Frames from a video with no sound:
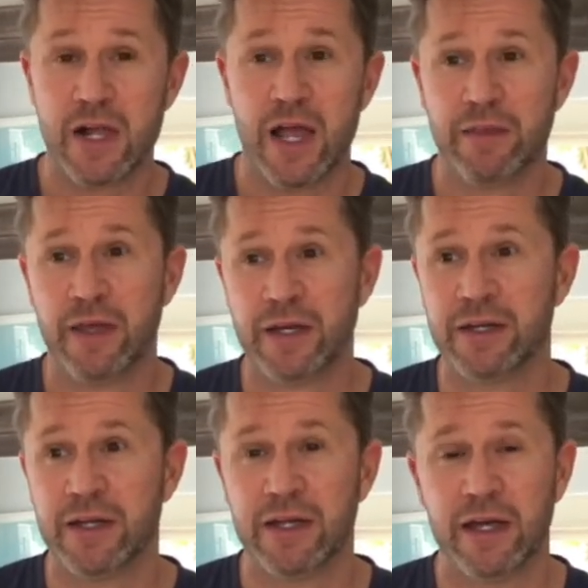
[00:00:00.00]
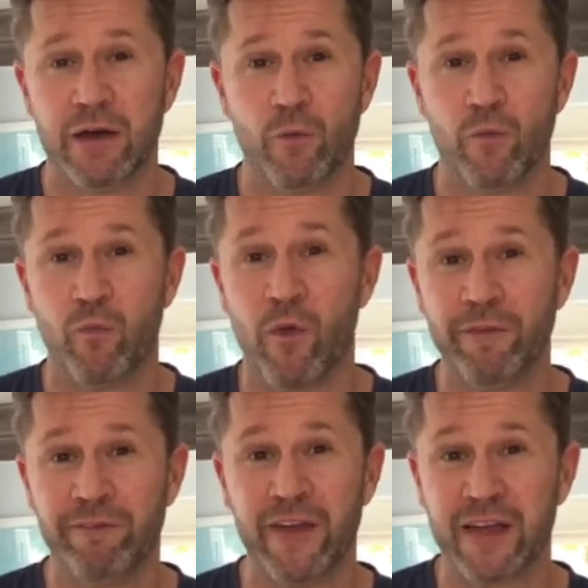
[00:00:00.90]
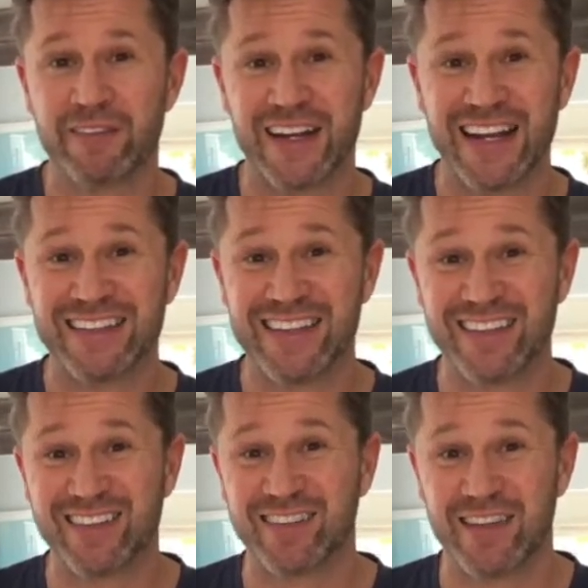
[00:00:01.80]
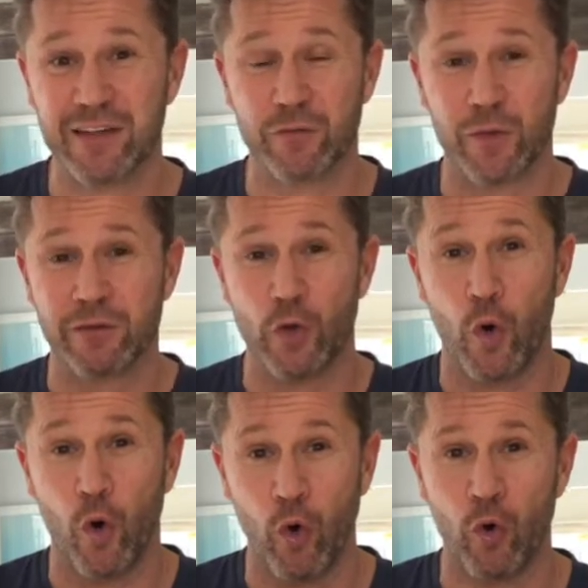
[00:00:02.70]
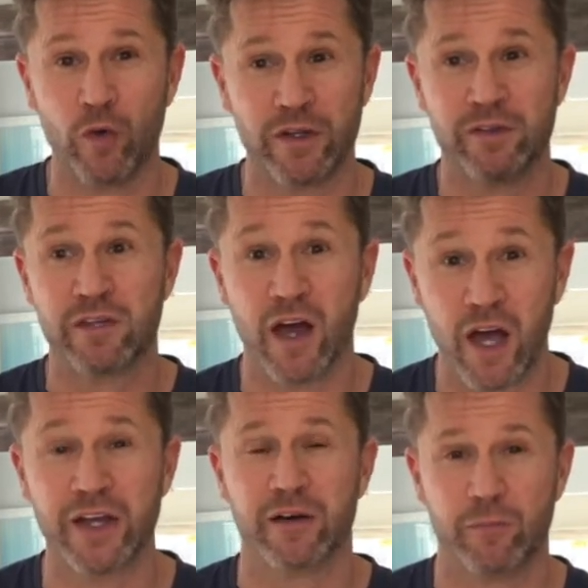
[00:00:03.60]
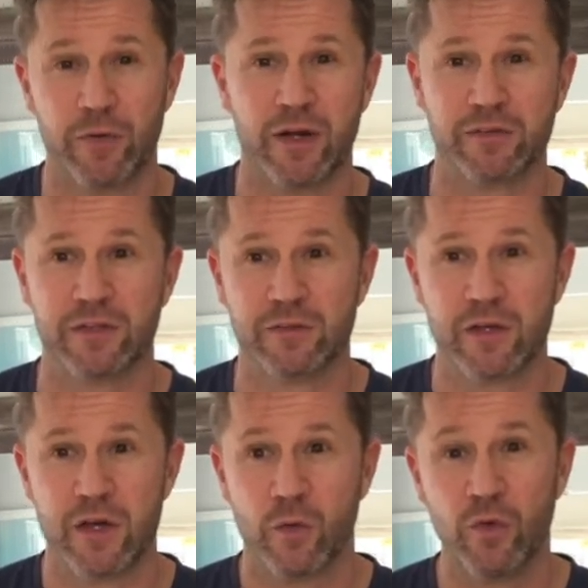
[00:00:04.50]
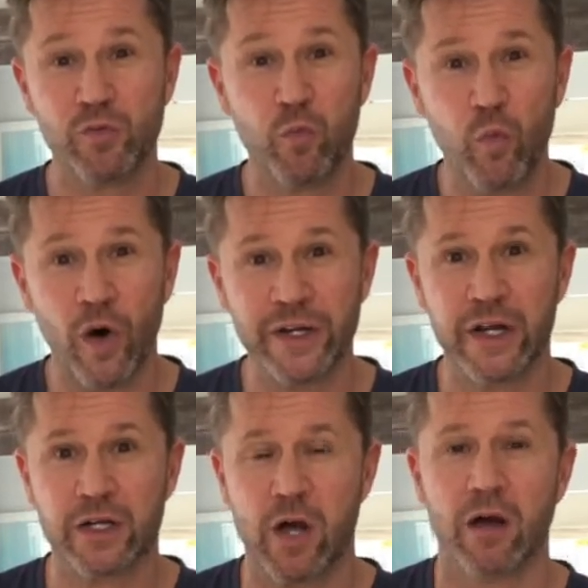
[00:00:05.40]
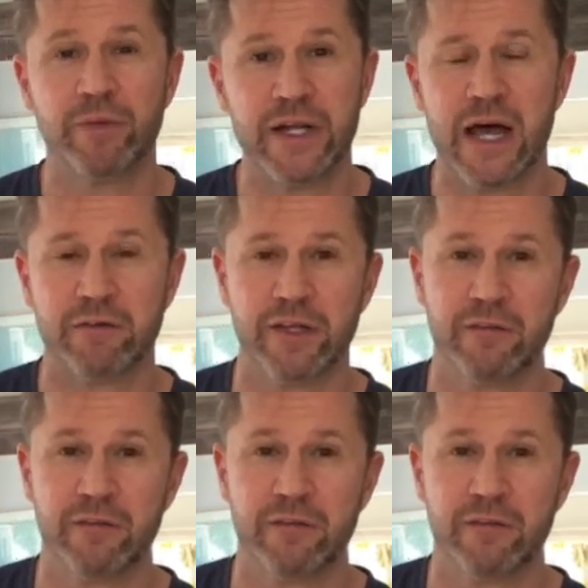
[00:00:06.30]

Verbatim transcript: And then one thing that I did see throughout the whole entire process was one commonality,